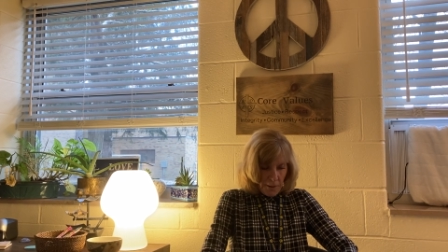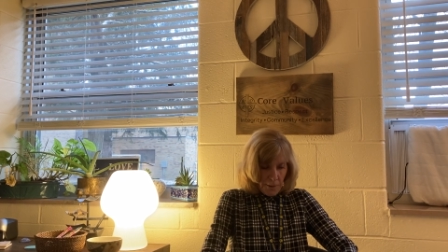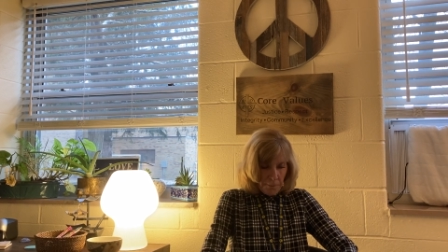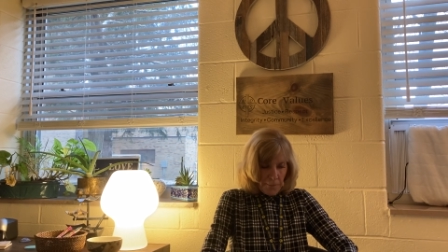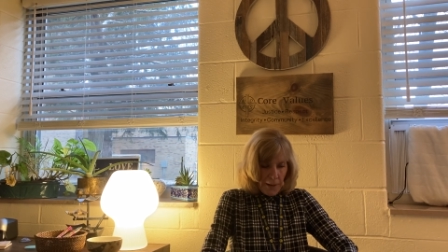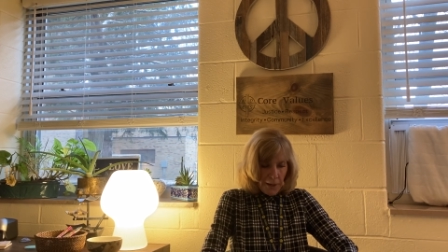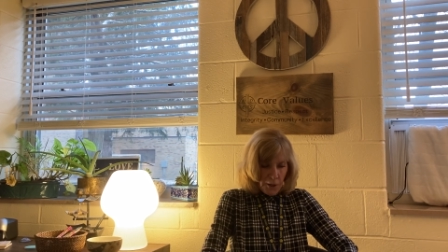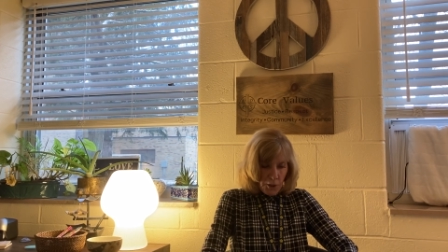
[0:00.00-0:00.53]

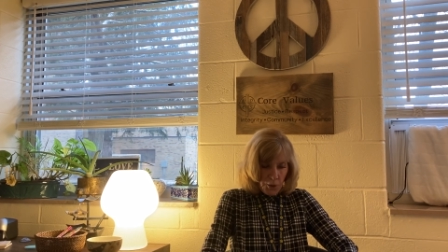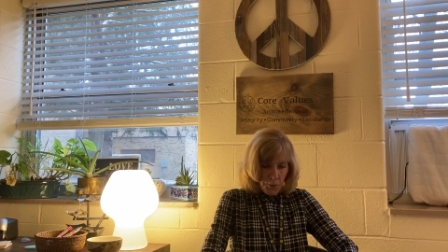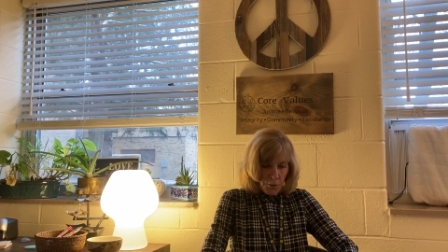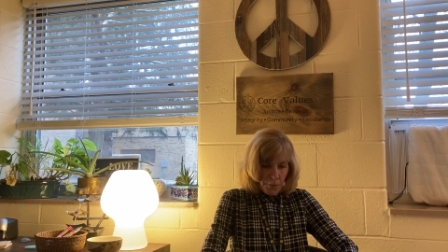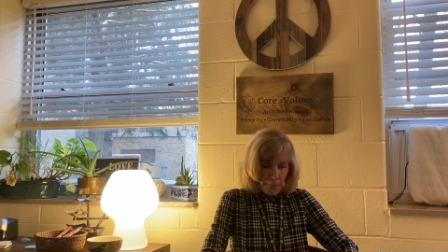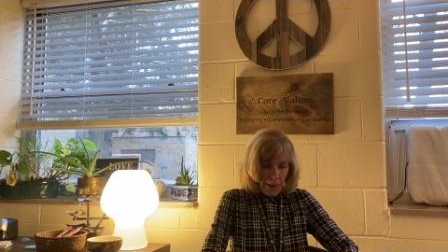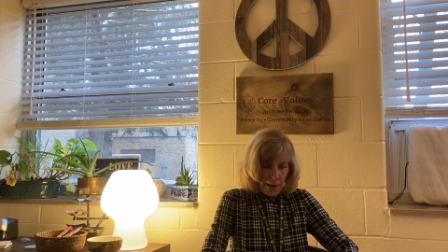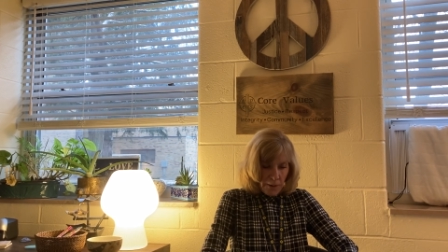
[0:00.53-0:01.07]
My cue to
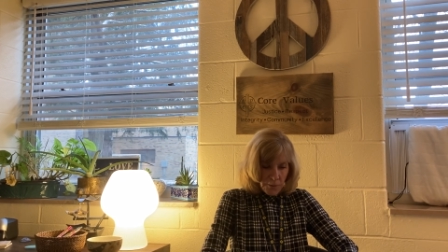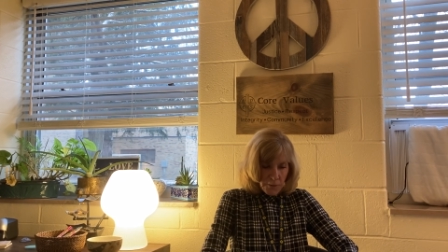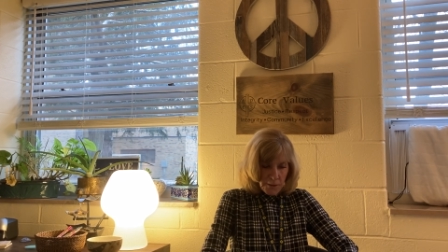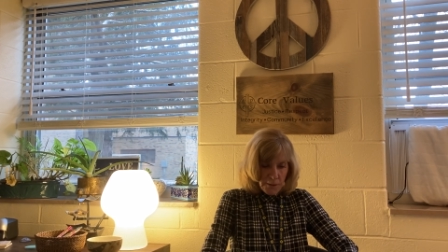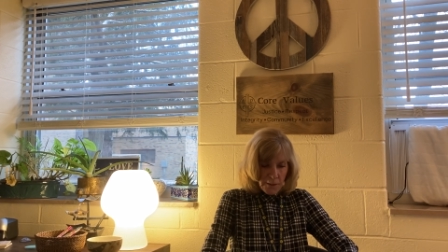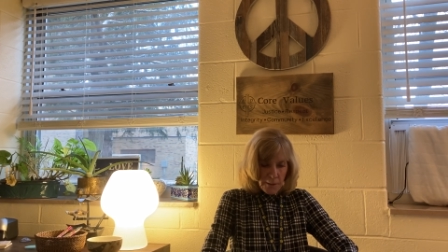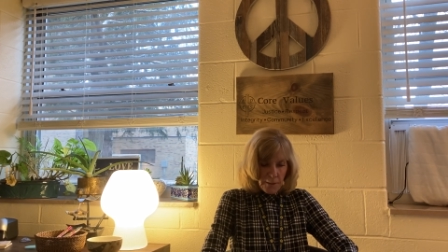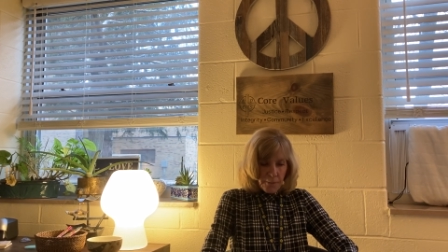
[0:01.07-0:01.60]

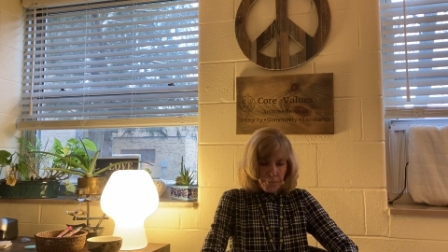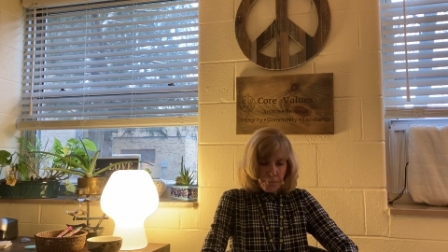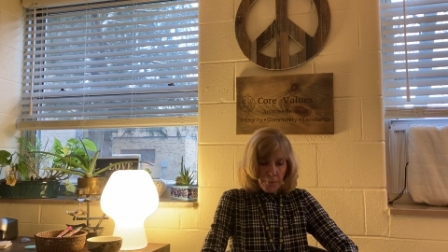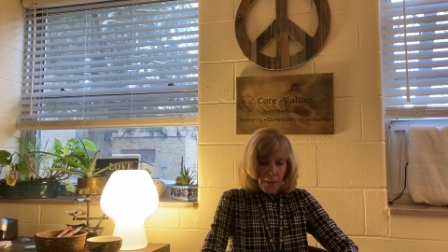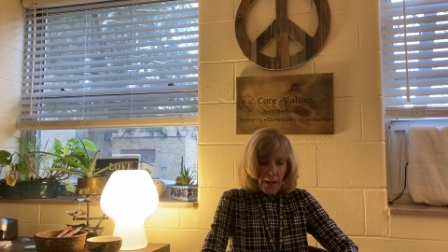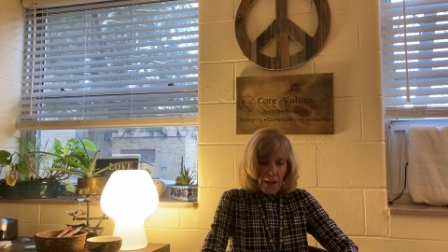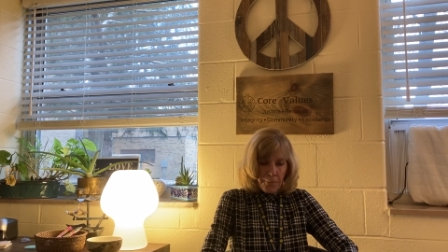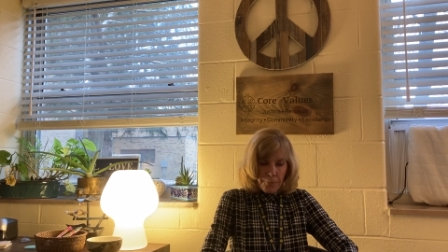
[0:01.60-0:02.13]
pounce.
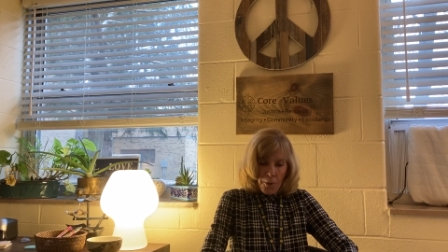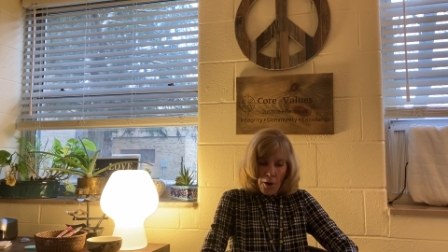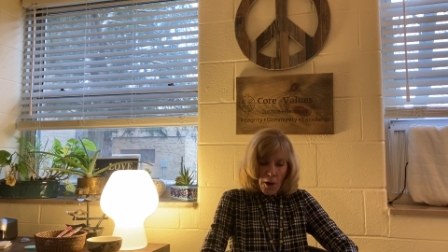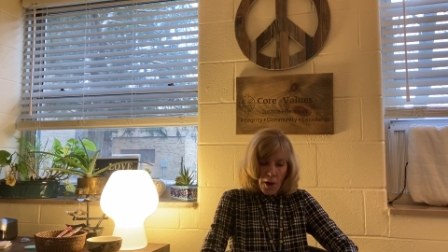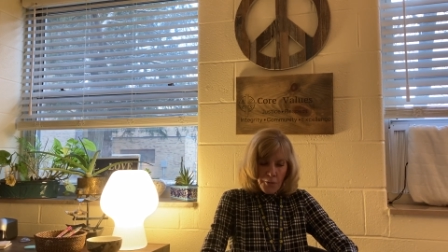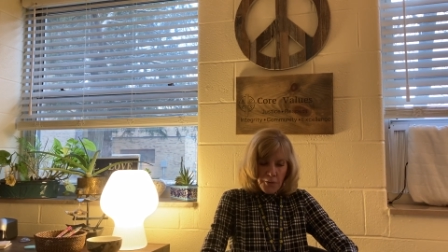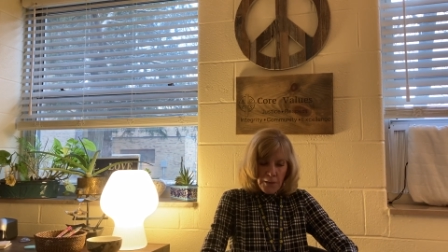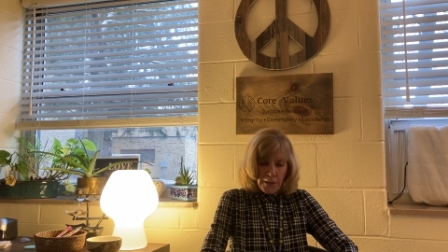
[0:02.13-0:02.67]
I
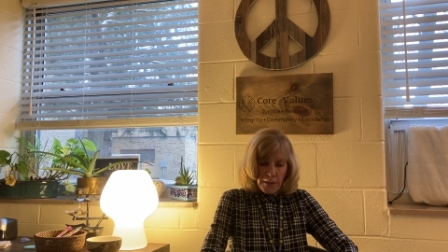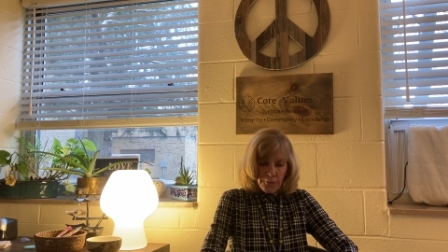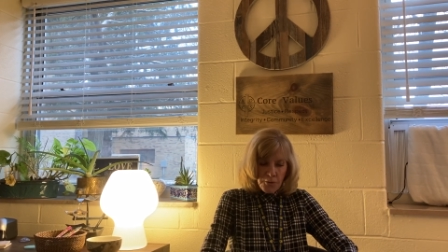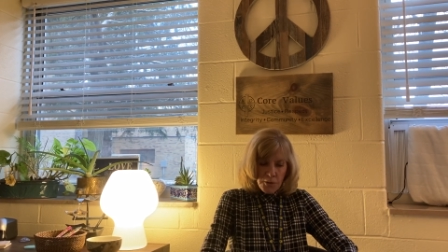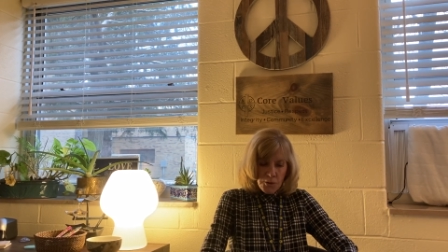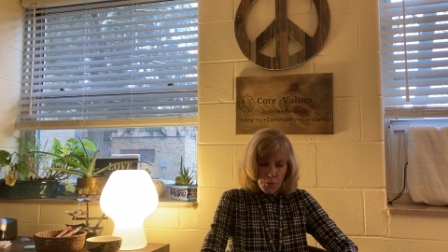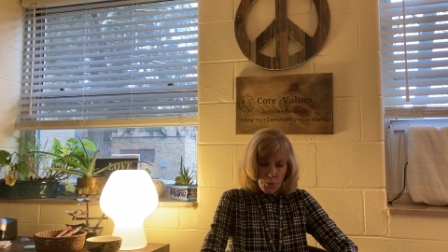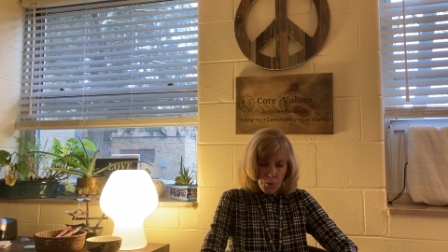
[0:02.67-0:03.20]
paw the evil
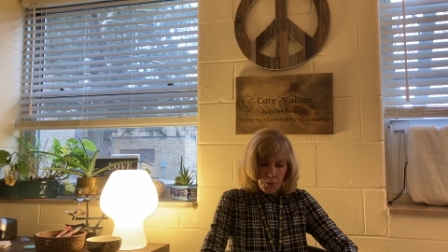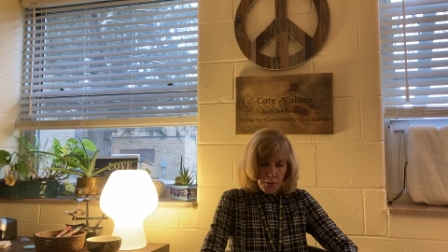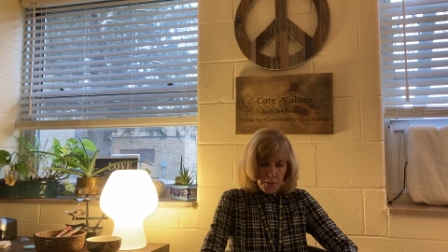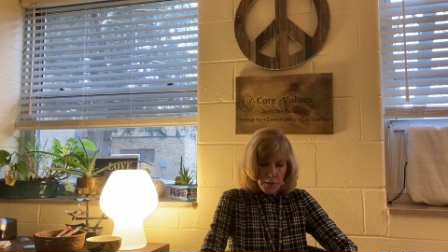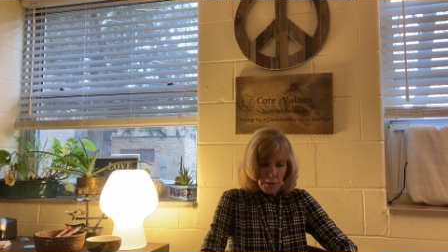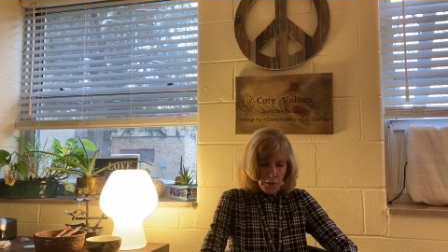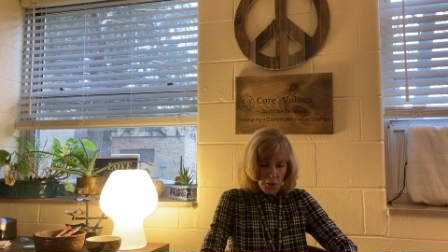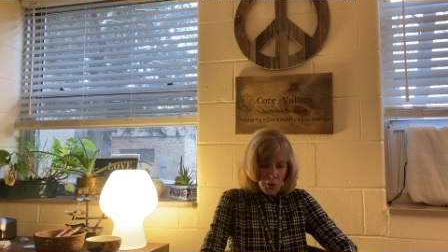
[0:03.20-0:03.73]
squirrel's
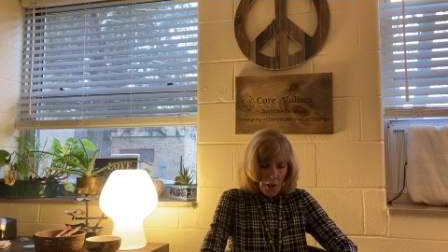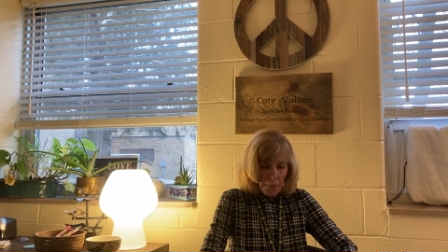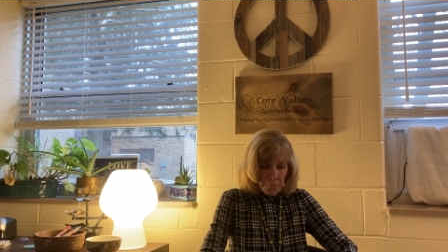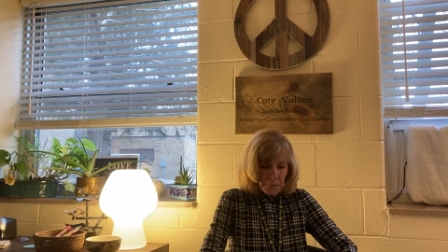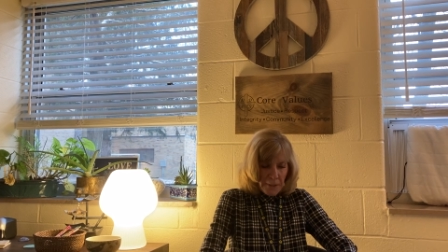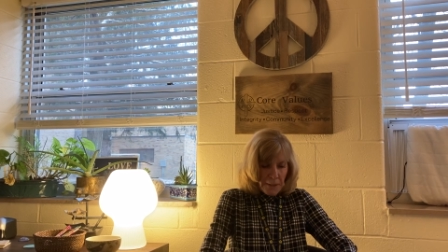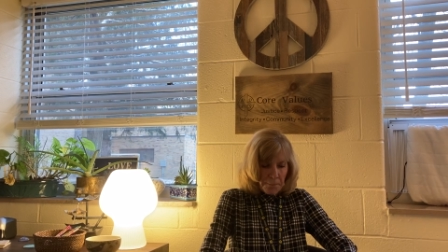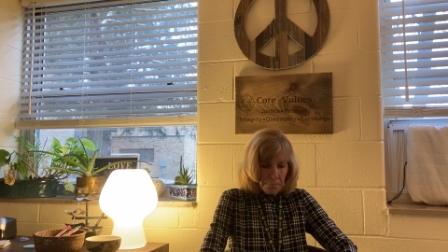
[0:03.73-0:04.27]

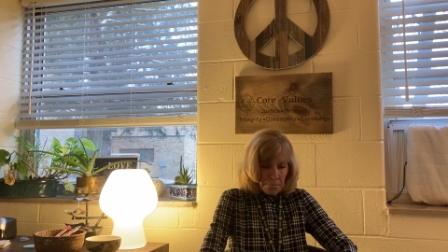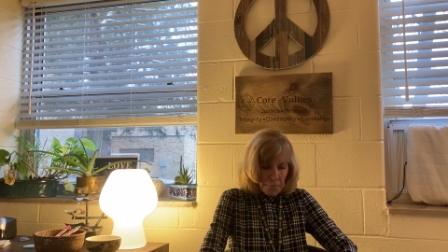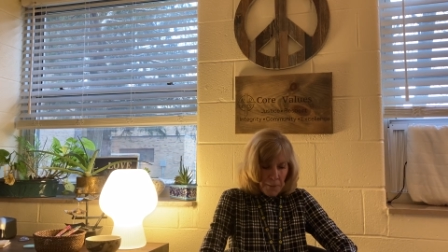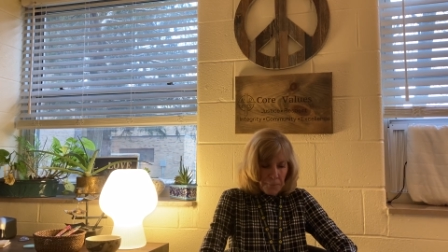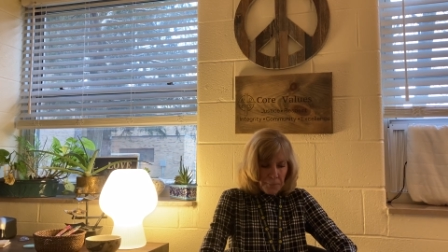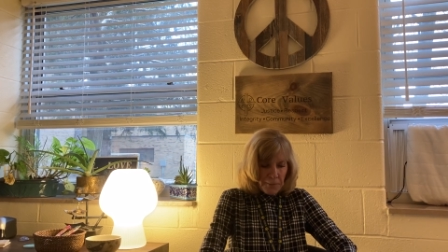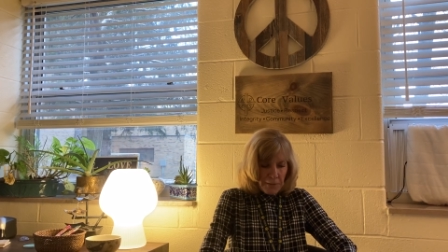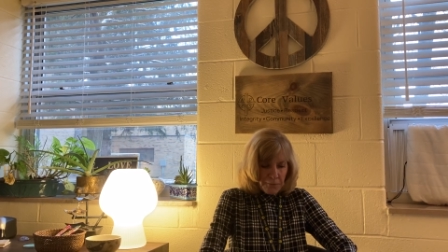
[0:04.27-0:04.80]
lumpy,
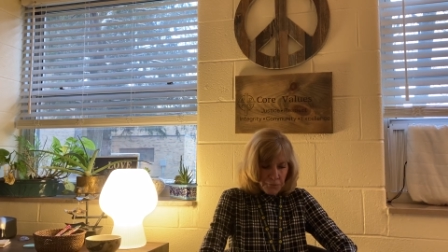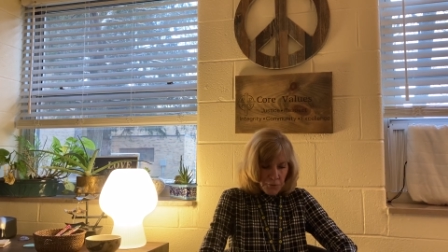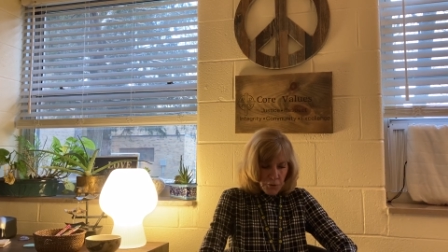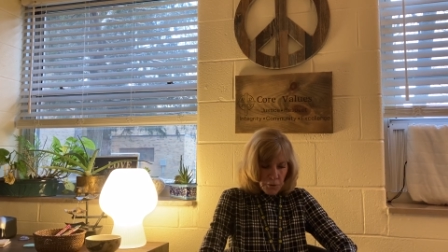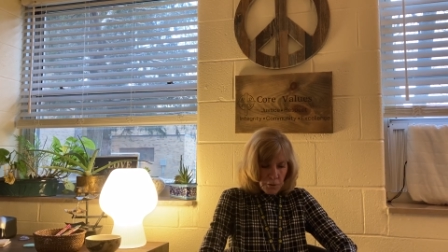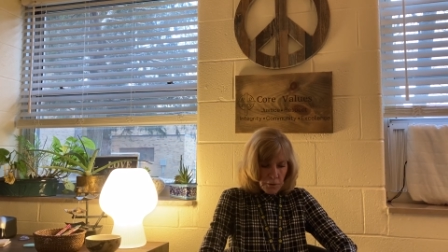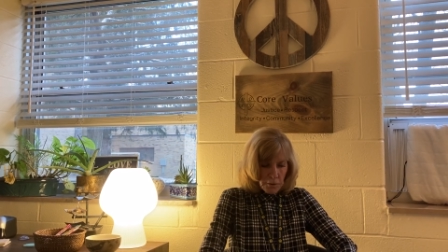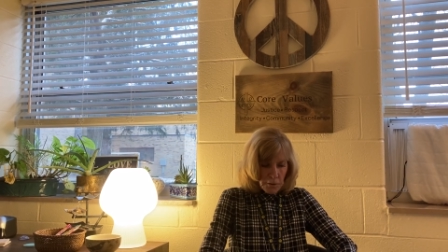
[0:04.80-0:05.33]
bumpy
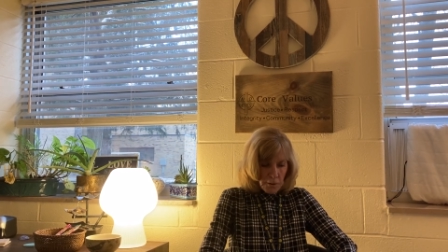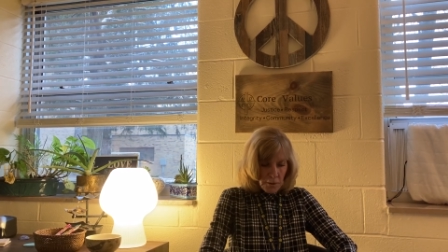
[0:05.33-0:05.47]
fur,